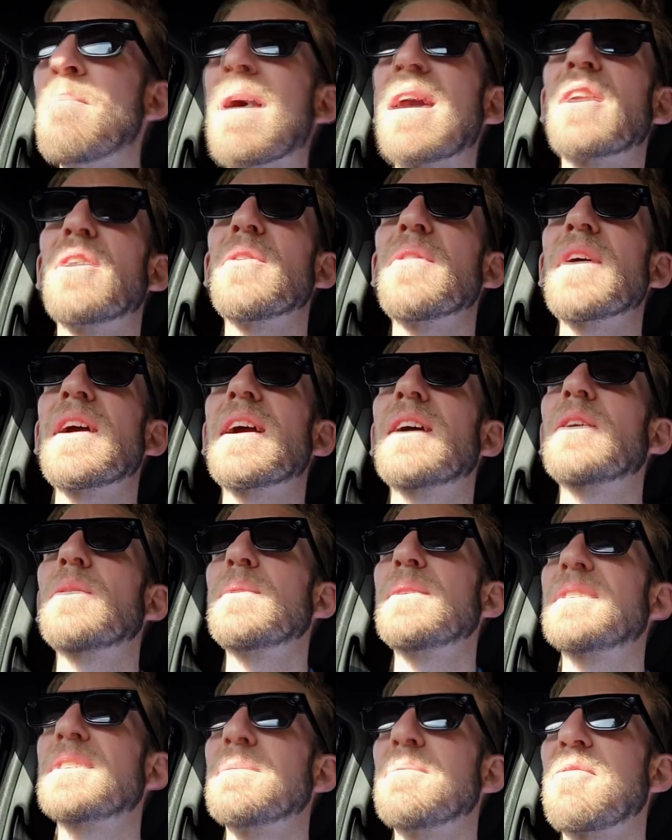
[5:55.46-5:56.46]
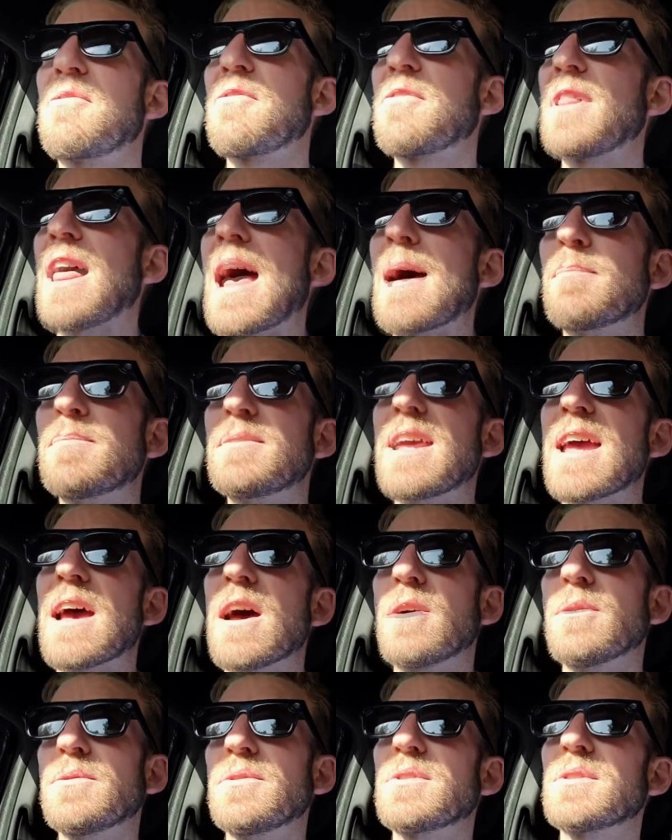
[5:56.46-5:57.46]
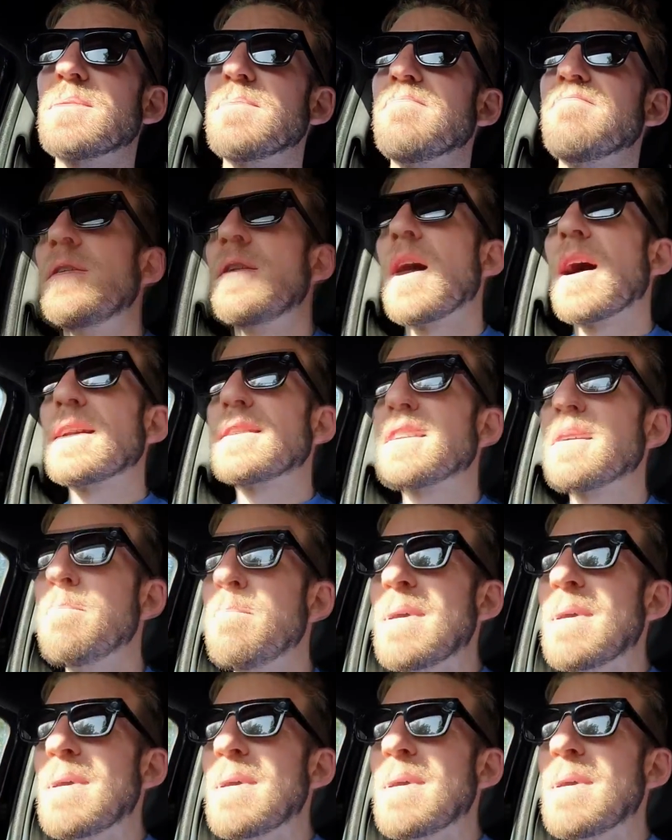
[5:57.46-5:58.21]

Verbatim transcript: metal there with some flap downs. Not to